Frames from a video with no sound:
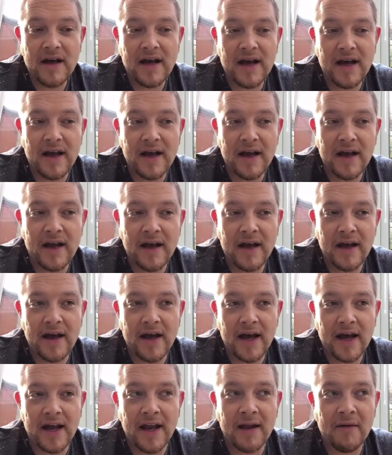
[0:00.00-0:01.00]
and
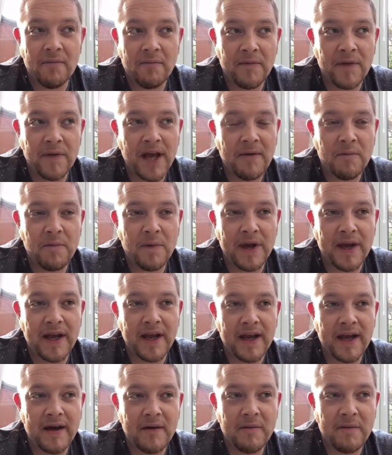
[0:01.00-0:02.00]
then
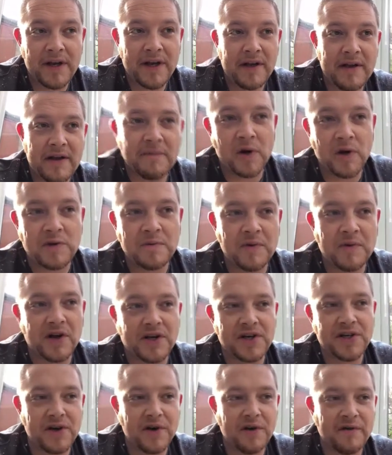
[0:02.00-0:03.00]
we did the
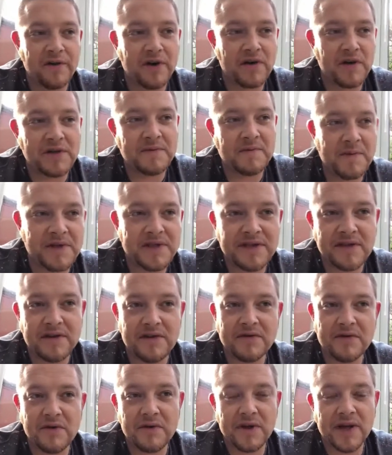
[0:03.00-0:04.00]
post-production over Christmas
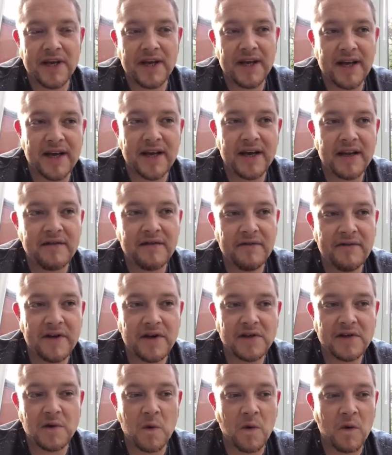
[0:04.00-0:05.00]
and through the
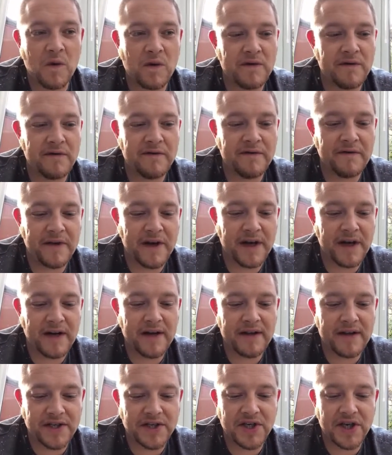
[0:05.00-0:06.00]
first quarter
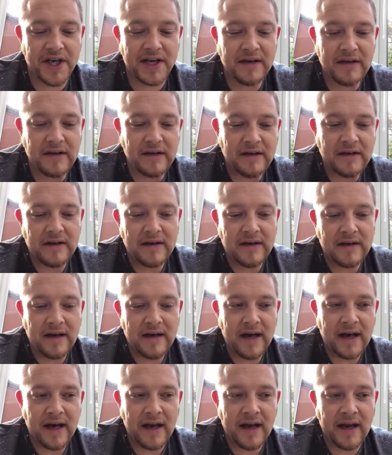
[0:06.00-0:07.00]
of this year,
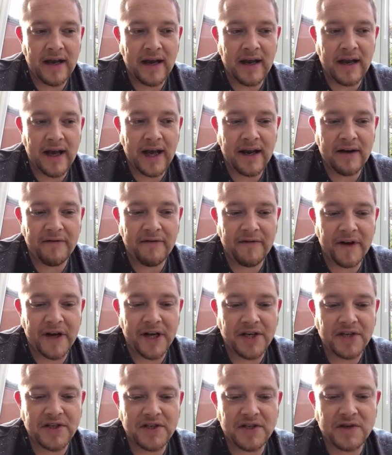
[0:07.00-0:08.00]
and had it
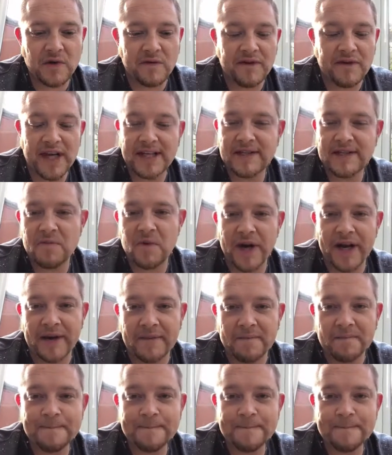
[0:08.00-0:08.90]
finished sort of late spring.